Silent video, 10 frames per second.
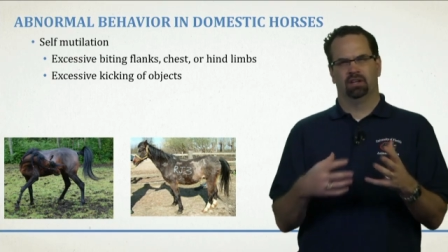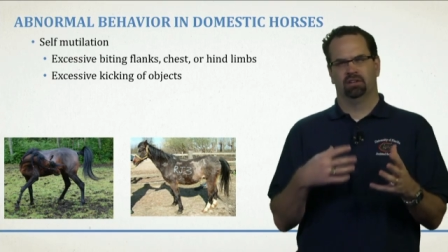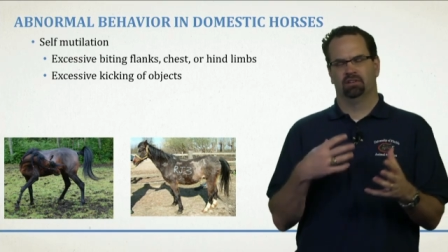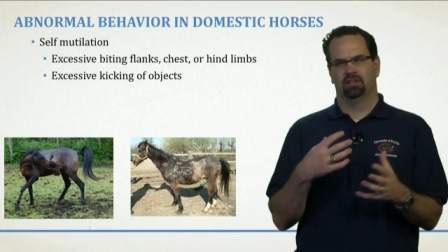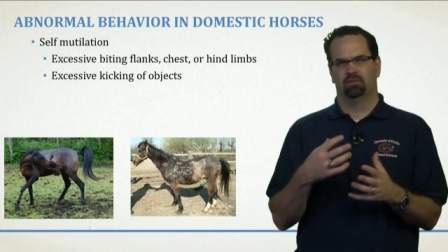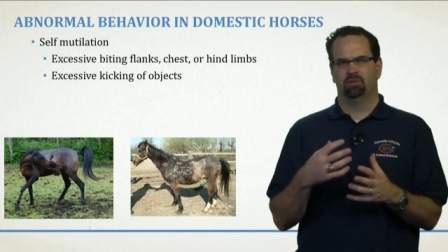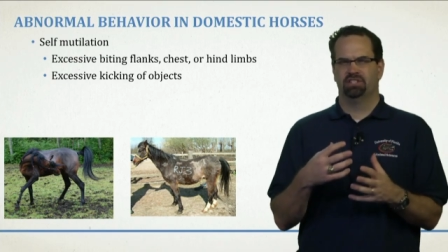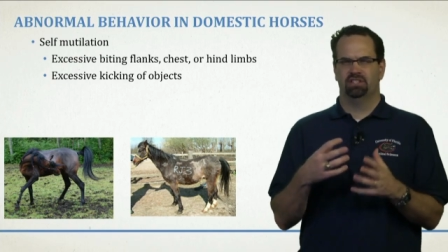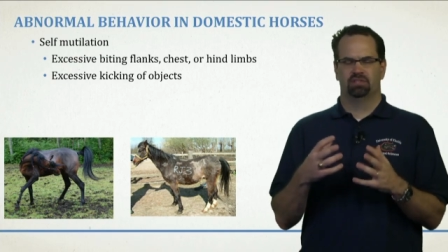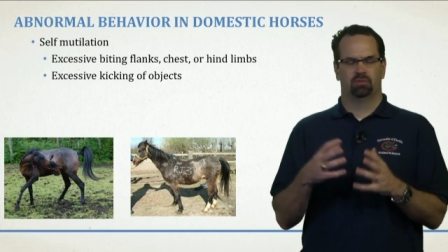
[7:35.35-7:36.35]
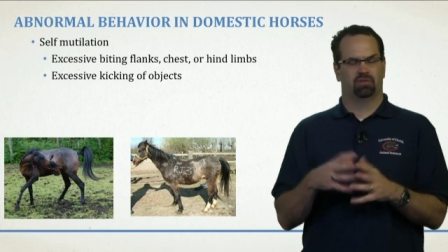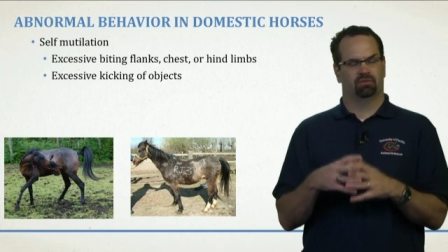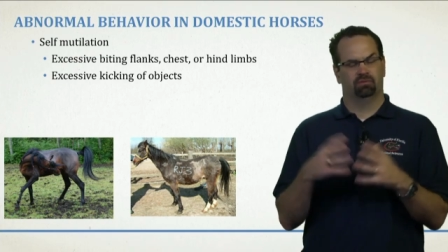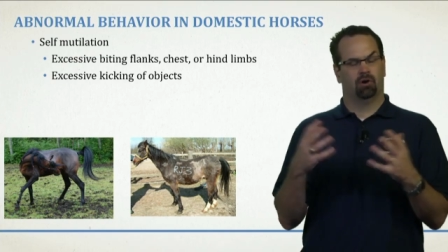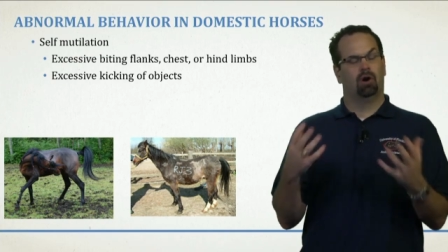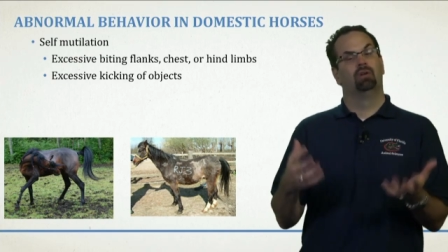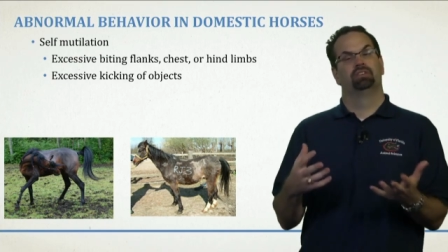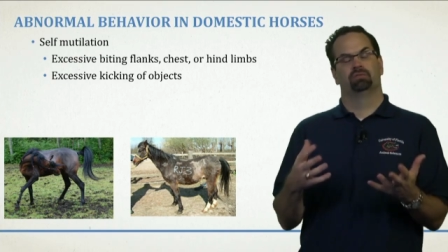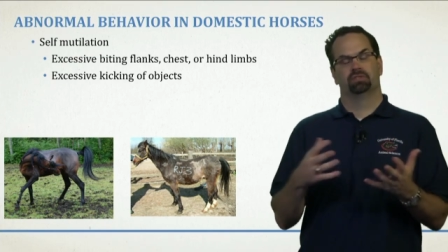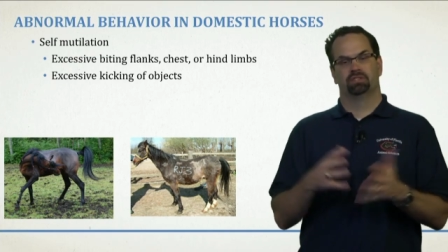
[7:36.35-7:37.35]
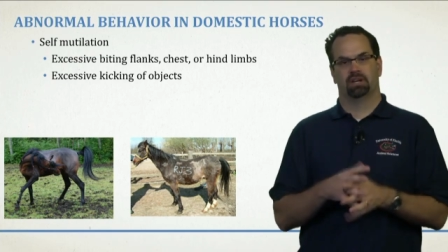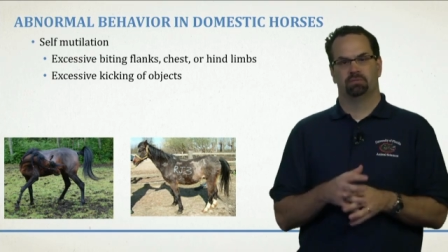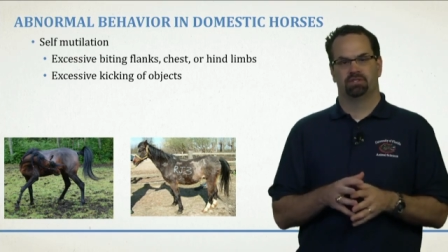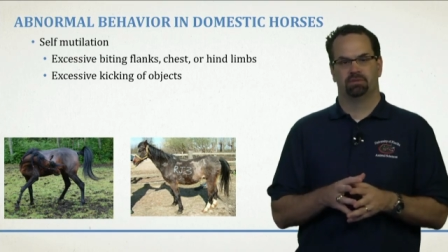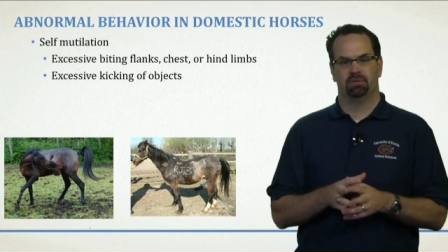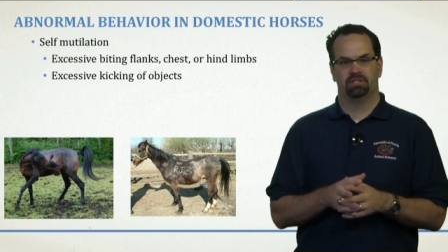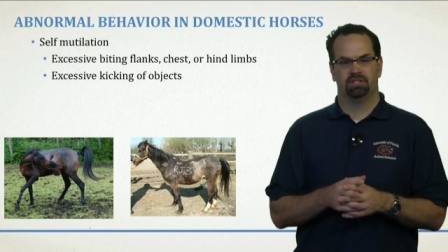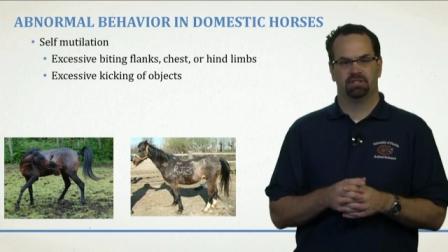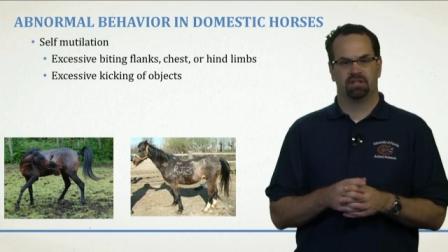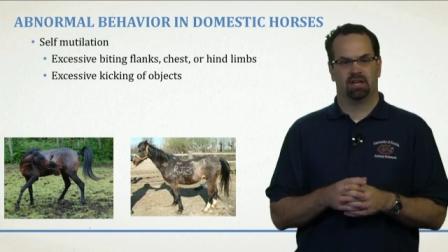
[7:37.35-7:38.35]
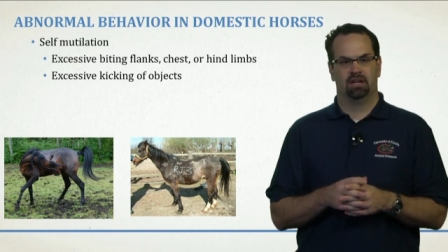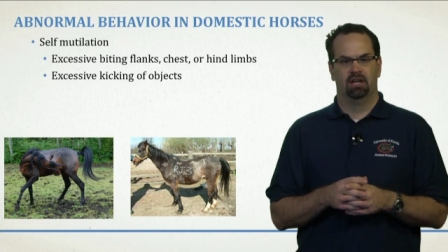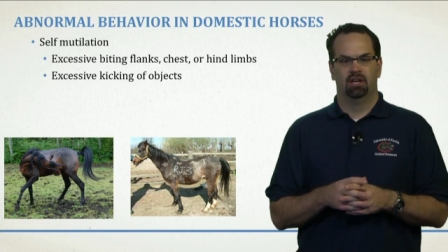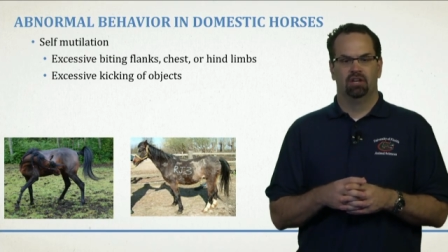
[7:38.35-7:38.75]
and we see this with all different types of species that